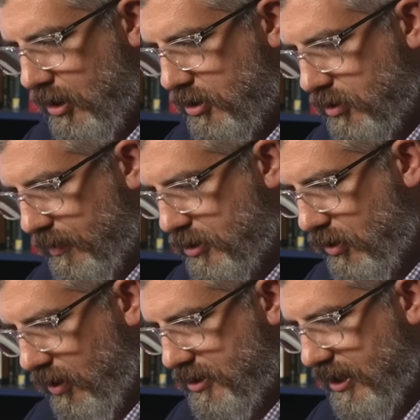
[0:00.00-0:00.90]
So he
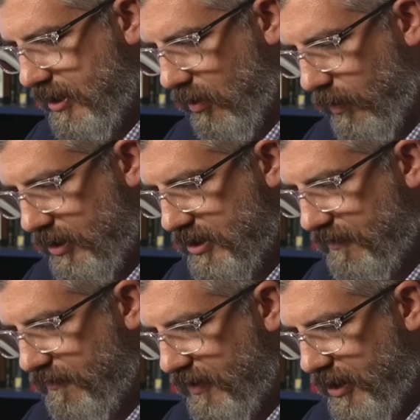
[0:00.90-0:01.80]
starts here. Where does he
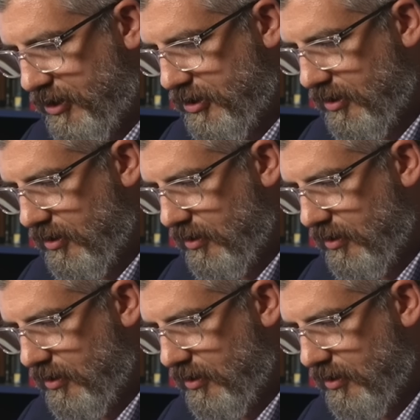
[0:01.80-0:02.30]
finish?